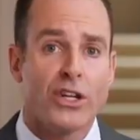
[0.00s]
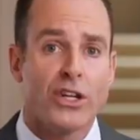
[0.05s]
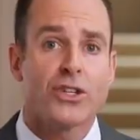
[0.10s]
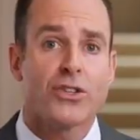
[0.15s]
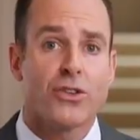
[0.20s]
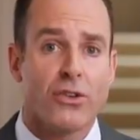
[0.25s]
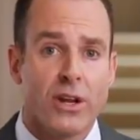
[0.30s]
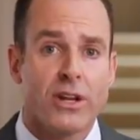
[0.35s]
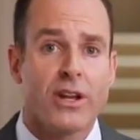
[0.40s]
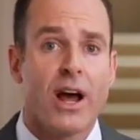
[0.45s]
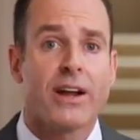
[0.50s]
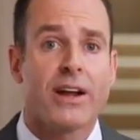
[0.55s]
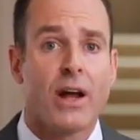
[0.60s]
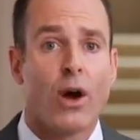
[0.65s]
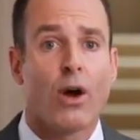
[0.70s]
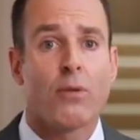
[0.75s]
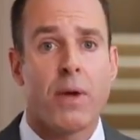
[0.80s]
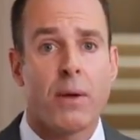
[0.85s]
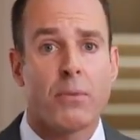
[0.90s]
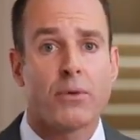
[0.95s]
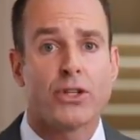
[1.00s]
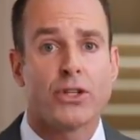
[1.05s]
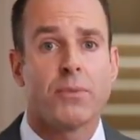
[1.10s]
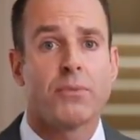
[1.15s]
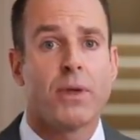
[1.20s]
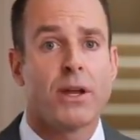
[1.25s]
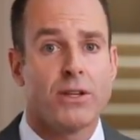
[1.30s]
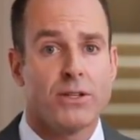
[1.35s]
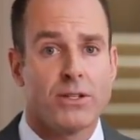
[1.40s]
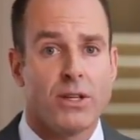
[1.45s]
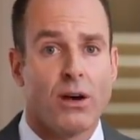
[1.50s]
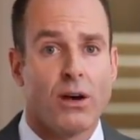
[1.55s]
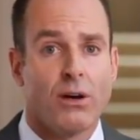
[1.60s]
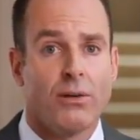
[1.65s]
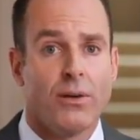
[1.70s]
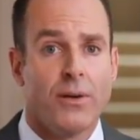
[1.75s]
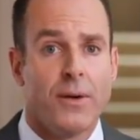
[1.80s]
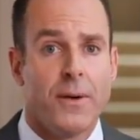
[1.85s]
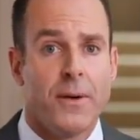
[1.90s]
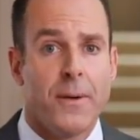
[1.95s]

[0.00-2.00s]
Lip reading: each $39 membership that you sell.